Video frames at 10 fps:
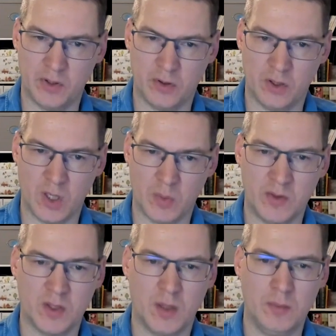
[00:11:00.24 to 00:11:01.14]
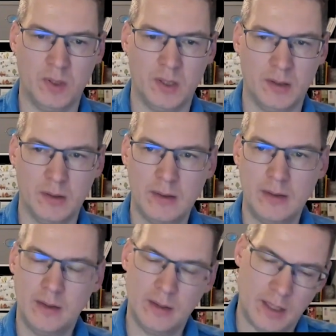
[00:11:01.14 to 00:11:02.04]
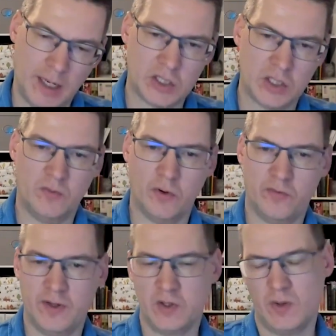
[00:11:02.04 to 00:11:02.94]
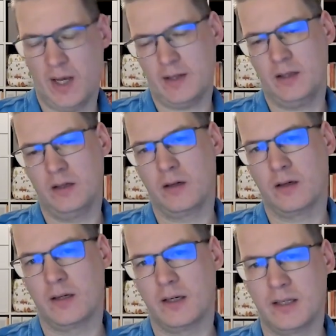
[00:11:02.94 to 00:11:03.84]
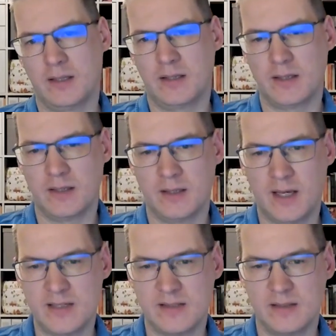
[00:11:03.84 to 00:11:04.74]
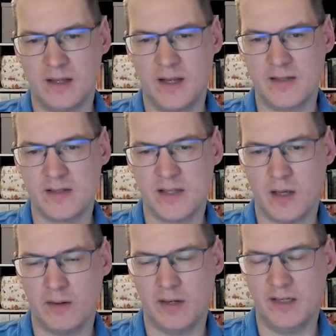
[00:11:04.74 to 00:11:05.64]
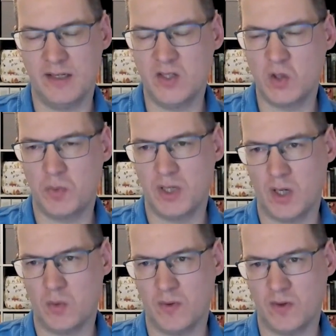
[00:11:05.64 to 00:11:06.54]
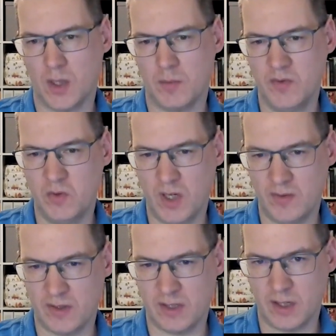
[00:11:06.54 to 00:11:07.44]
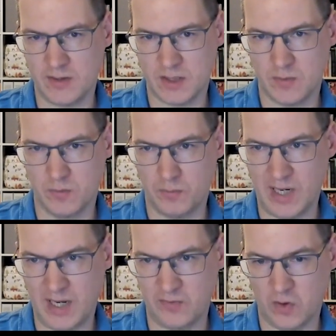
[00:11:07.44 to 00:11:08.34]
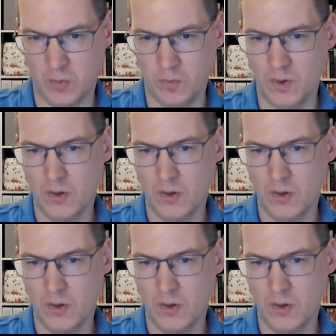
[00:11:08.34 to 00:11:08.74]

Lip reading: on I/O Runtime. And actually, one thing to add here, it doesn't necessarily need to be I/O Runtime. If you have a custom platform